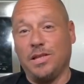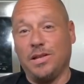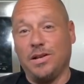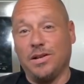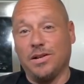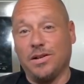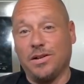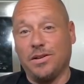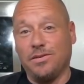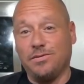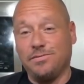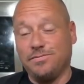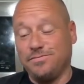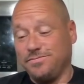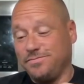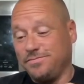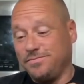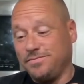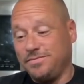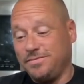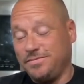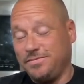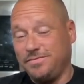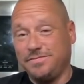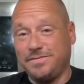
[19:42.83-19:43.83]
longer
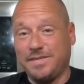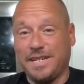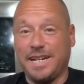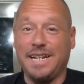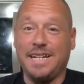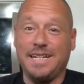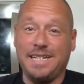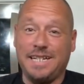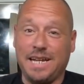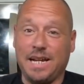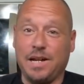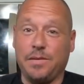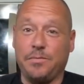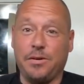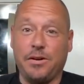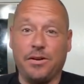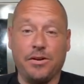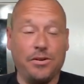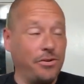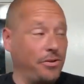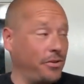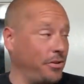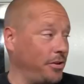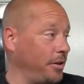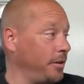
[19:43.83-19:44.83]
because I didn't take them out
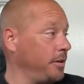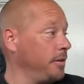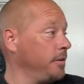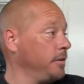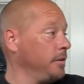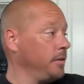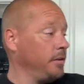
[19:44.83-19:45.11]
earlier.